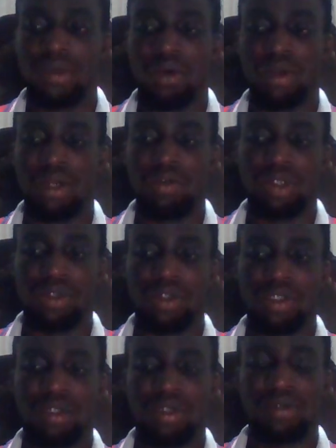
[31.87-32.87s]
other
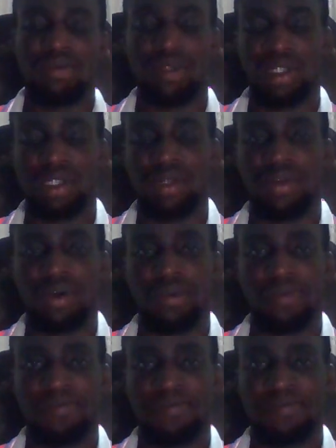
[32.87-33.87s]
resources
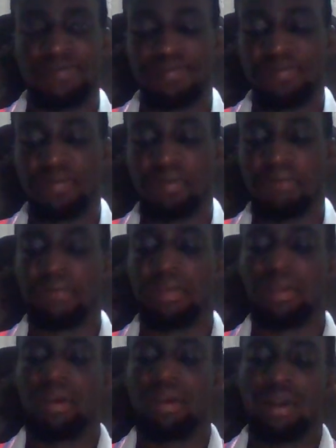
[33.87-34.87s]
general.
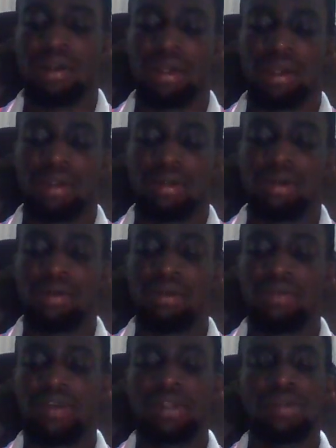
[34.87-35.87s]
Okay,
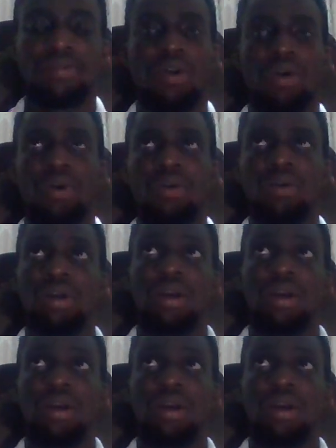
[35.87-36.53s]
so first of all,